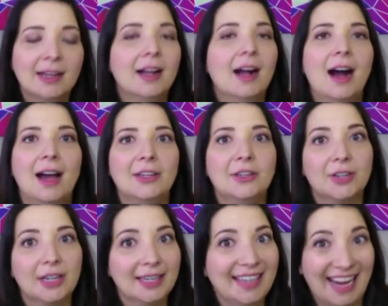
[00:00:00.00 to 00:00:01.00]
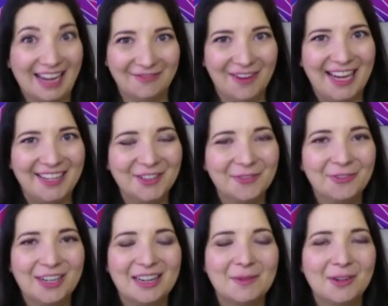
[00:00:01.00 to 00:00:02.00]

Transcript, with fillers: Uh, you can gain financial freedom.